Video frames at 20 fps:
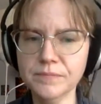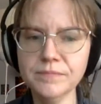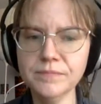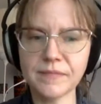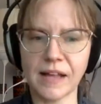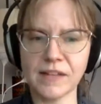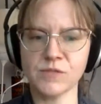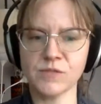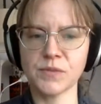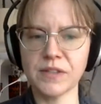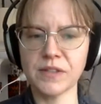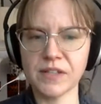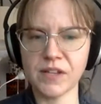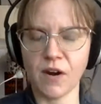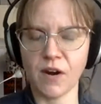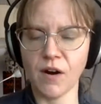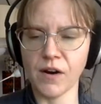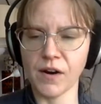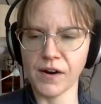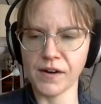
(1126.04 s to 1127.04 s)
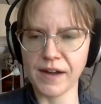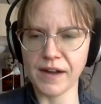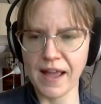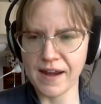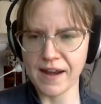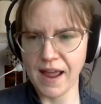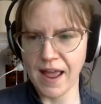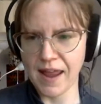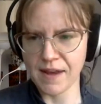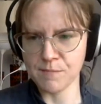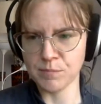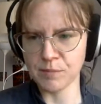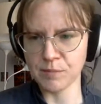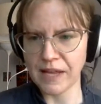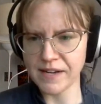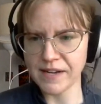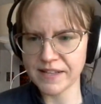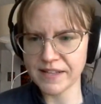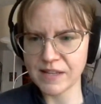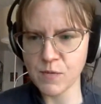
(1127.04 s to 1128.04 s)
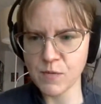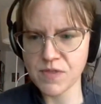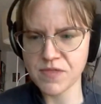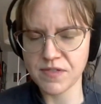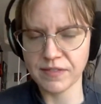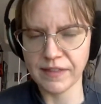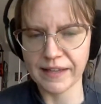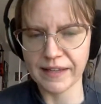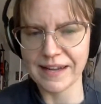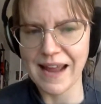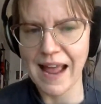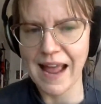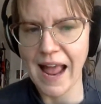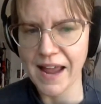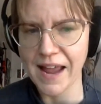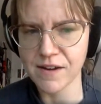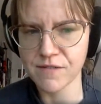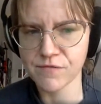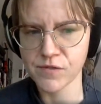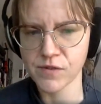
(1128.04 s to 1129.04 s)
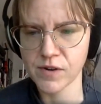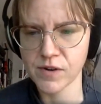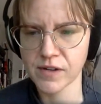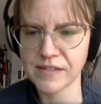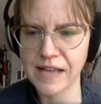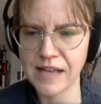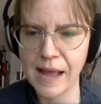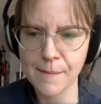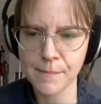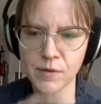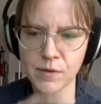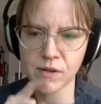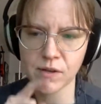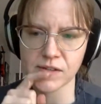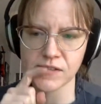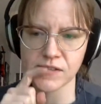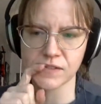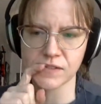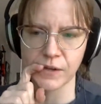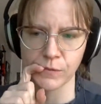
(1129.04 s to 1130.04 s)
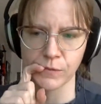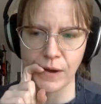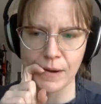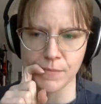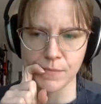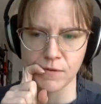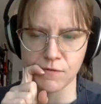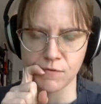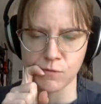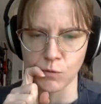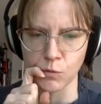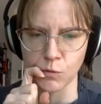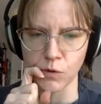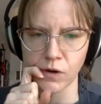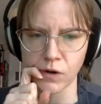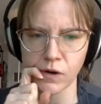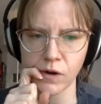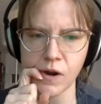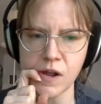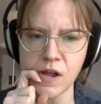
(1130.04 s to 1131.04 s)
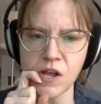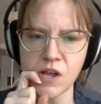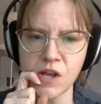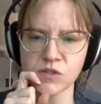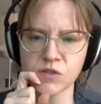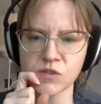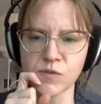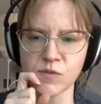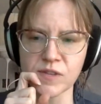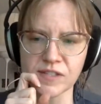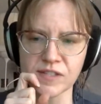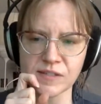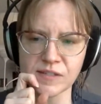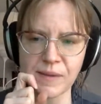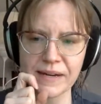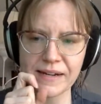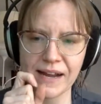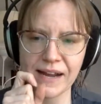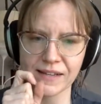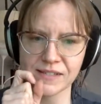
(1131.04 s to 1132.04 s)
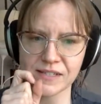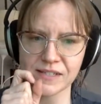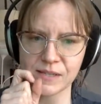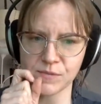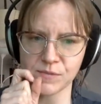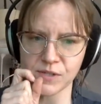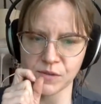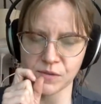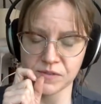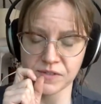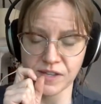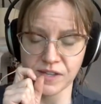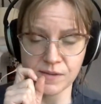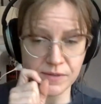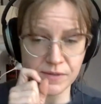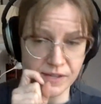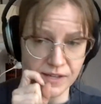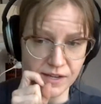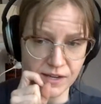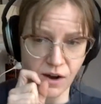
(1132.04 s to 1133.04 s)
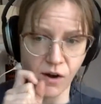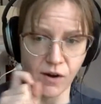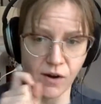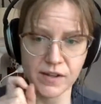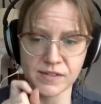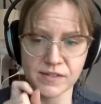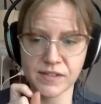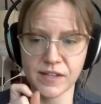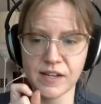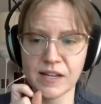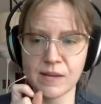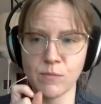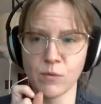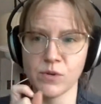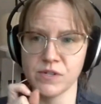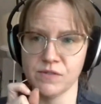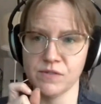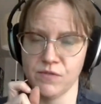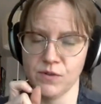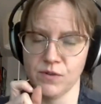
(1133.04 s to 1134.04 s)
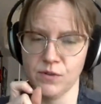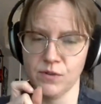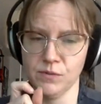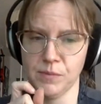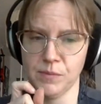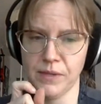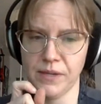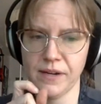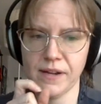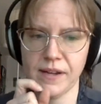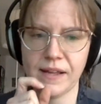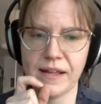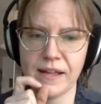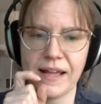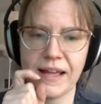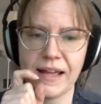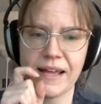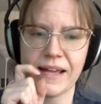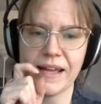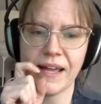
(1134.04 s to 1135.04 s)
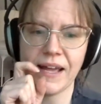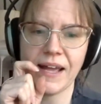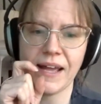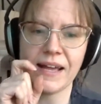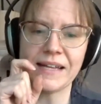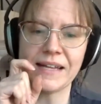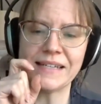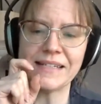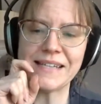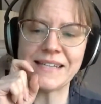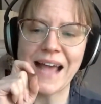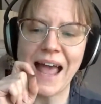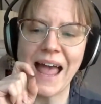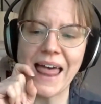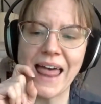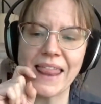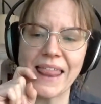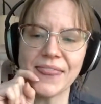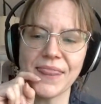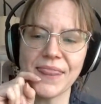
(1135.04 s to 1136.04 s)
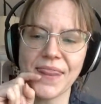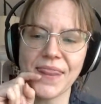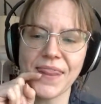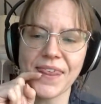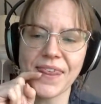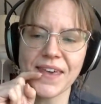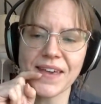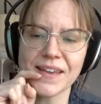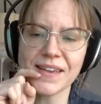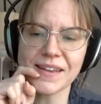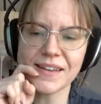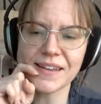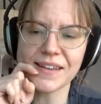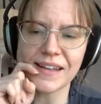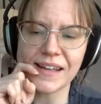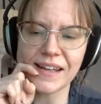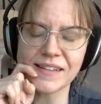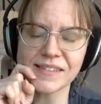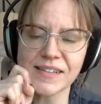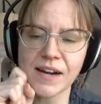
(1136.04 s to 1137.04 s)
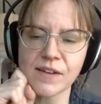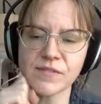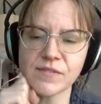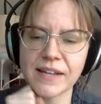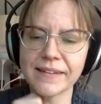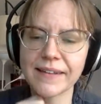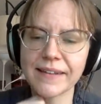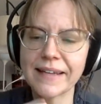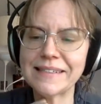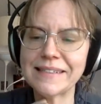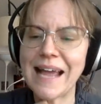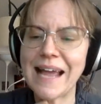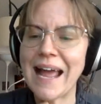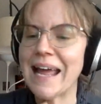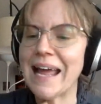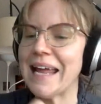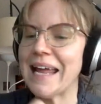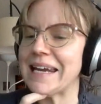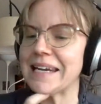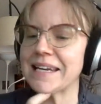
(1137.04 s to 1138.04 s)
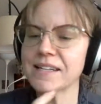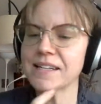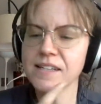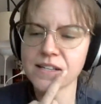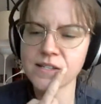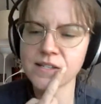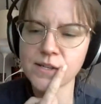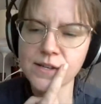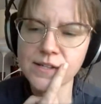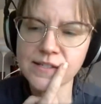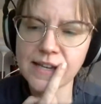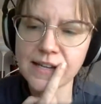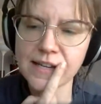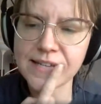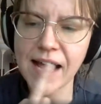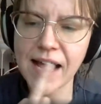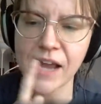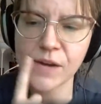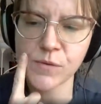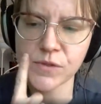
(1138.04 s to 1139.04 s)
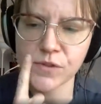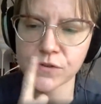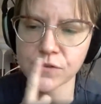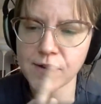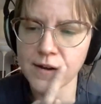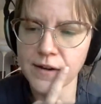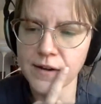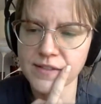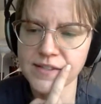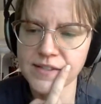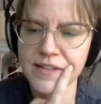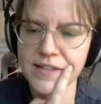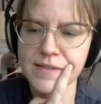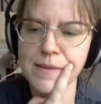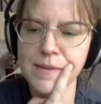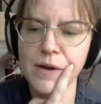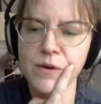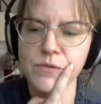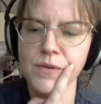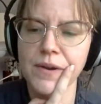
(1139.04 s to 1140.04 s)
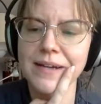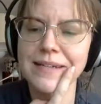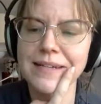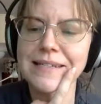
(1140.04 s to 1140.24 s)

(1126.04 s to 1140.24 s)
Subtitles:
That's really hard. And blending them with like an N, for example, because it's like right before. So this is my next tip to you. It's gonna get more difficult, but 10th, instead of saying like 10, because you could say 10 with your tongue inside the mouth, right?